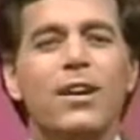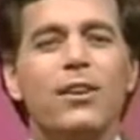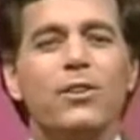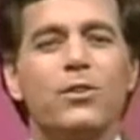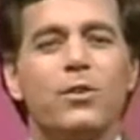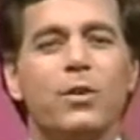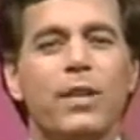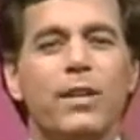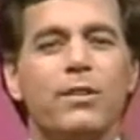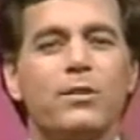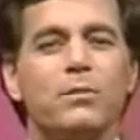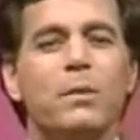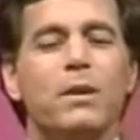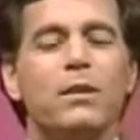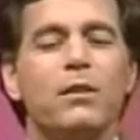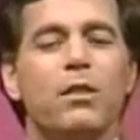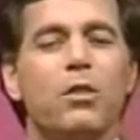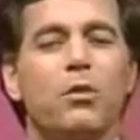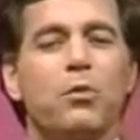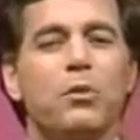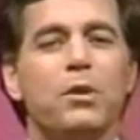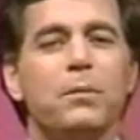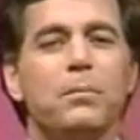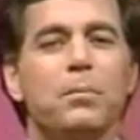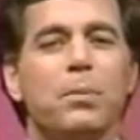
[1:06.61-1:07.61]
So let's meet the
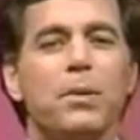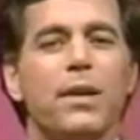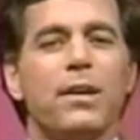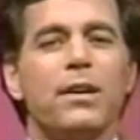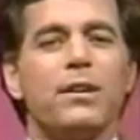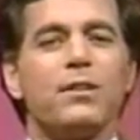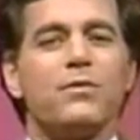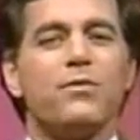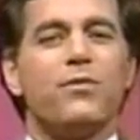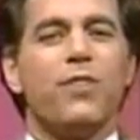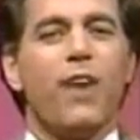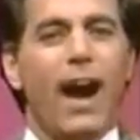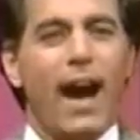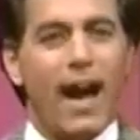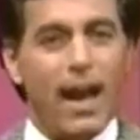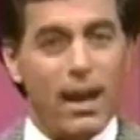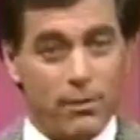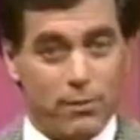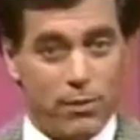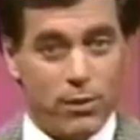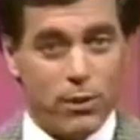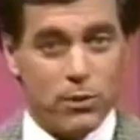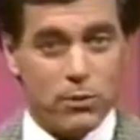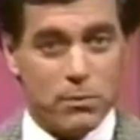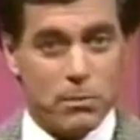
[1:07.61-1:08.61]
three players vying
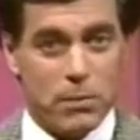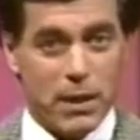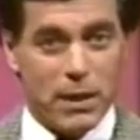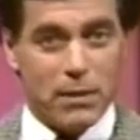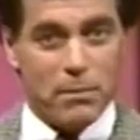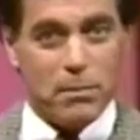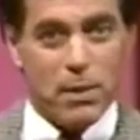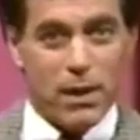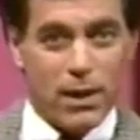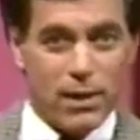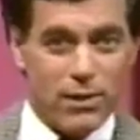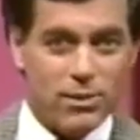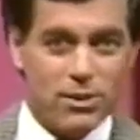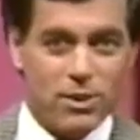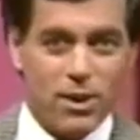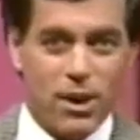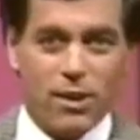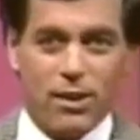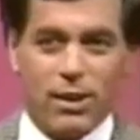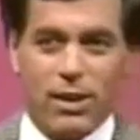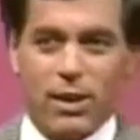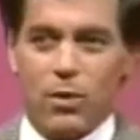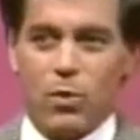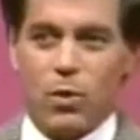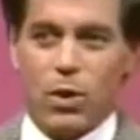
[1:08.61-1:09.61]
for those big bucks,
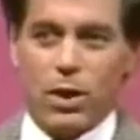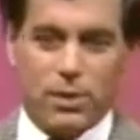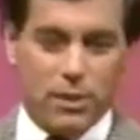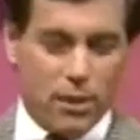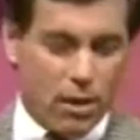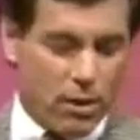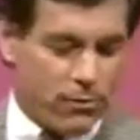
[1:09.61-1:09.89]
starting with our